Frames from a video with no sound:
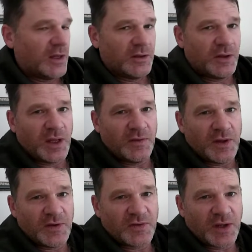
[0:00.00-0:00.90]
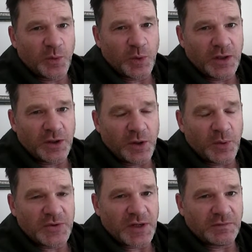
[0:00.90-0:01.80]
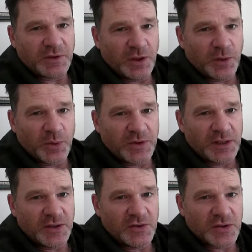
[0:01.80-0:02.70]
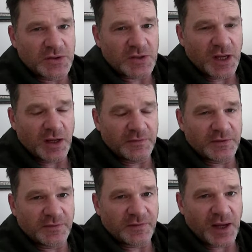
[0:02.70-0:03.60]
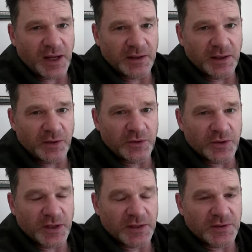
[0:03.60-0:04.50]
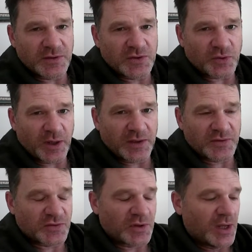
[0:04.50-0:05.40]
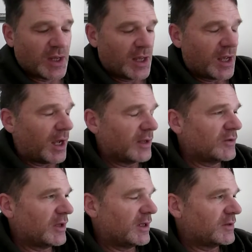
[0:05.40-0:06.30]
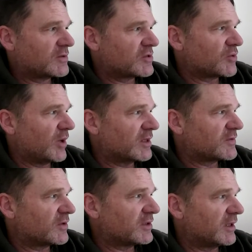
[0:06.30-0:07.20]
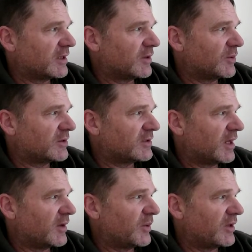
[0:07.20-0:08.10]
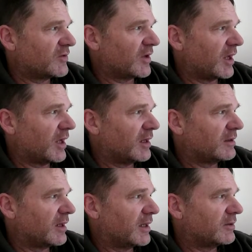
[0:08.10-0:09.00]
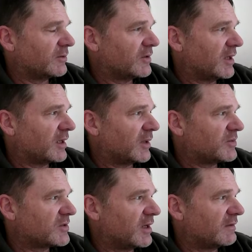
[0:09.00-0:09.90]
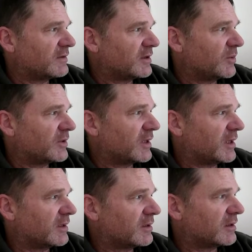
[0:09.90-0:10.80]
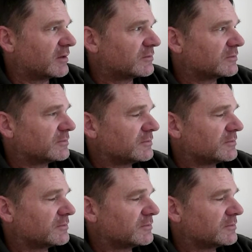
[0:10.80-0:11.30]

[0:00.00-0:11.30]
Then they say, well, you always have to look within yourself to find out your hidden strengths. And the hidden strengths for dealing with demons, I, I, I don't think I was gifted with anything.